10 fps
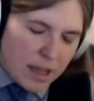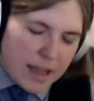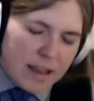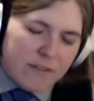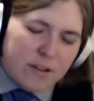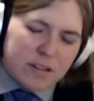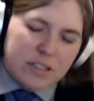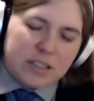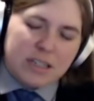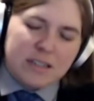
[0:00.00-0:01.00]
Ever
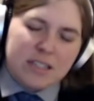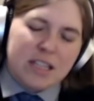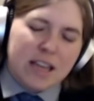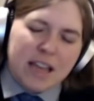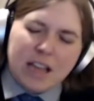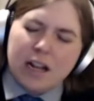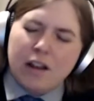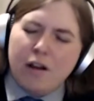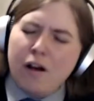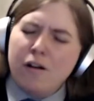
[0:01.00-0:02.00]
since they
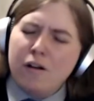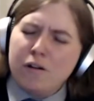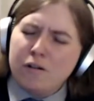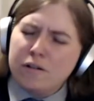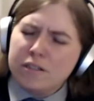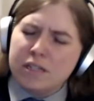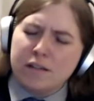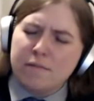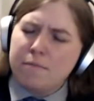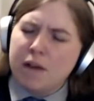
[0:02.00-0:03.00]
closed
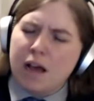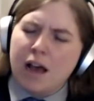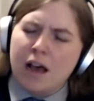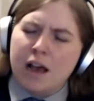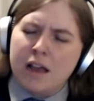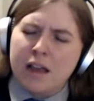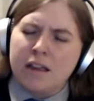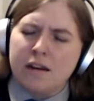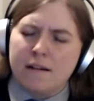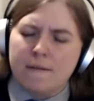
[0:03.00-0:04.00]
the mine,